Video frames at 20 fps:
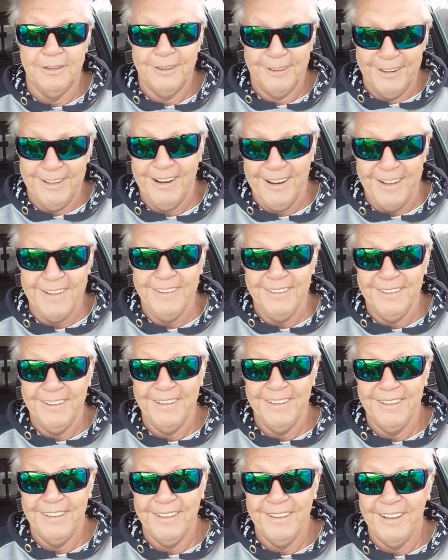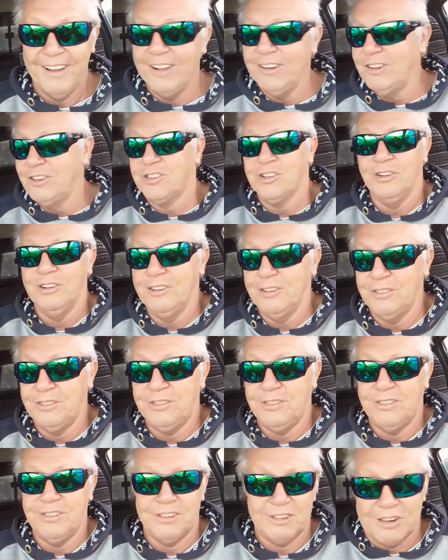You know, I just sort of
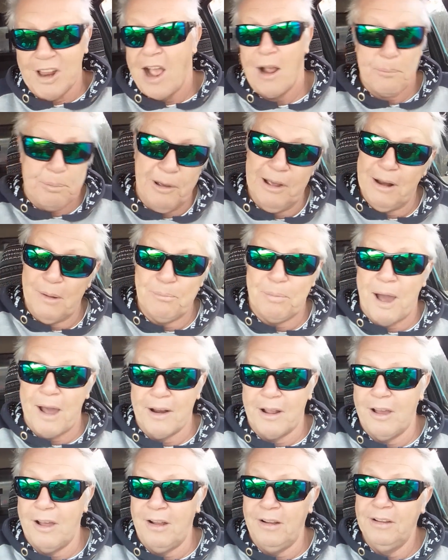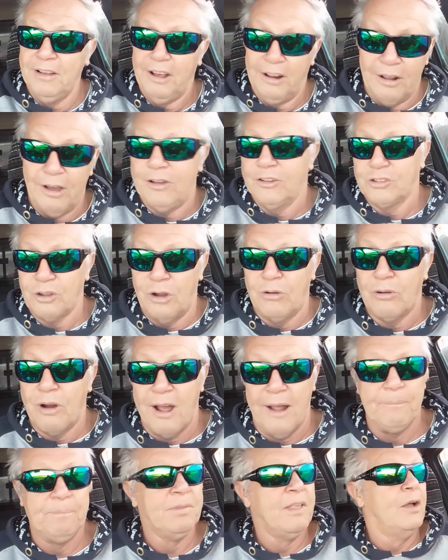stuck being a butthole and I was all
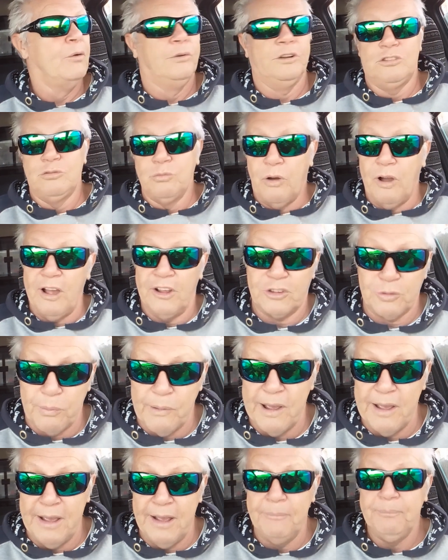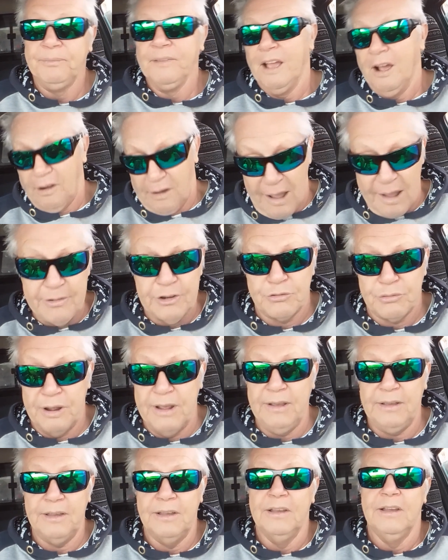right, which is why I swear and I have a
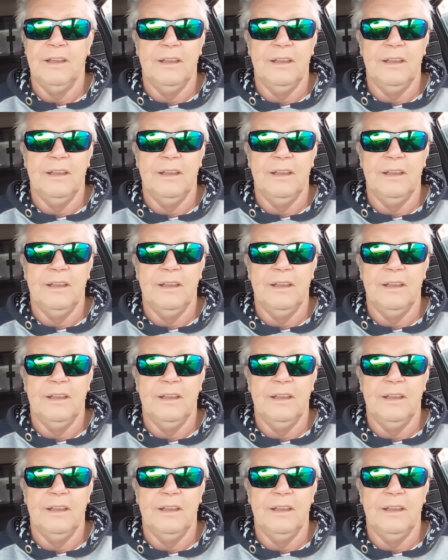drink